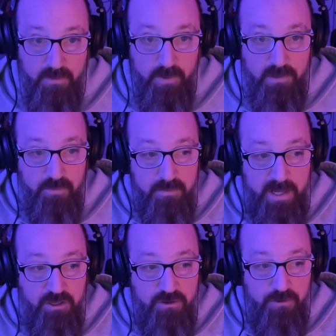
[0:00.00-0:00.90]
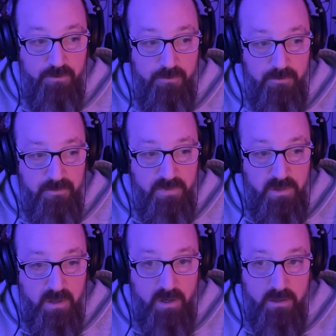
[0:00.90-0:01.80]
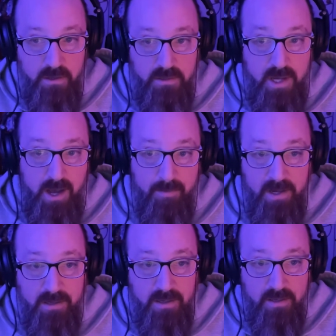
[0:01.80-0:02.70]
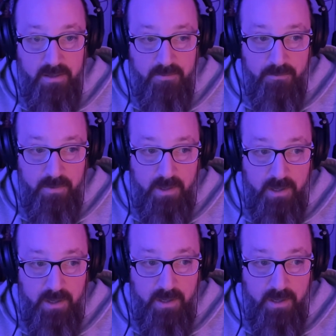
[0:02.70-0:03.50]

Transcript: And what makes you a good comic uh,